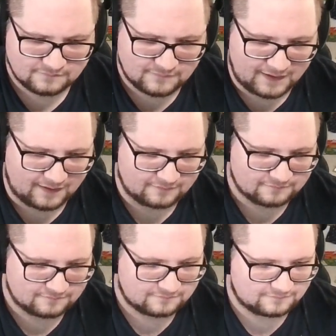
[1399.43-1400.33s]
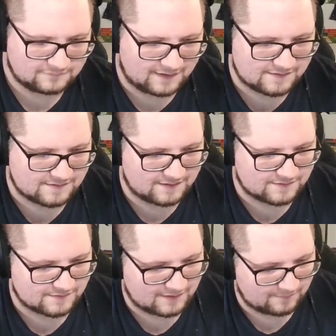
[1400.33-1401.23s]
Yeah, that's
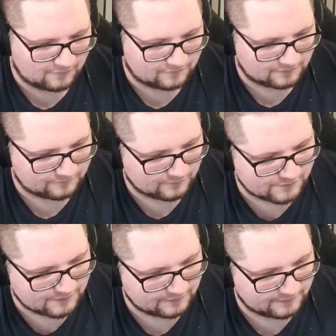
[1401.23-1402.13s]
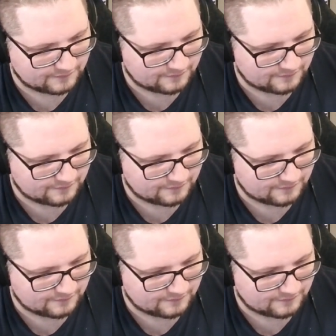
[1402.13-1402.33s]
just game over, unfortunately.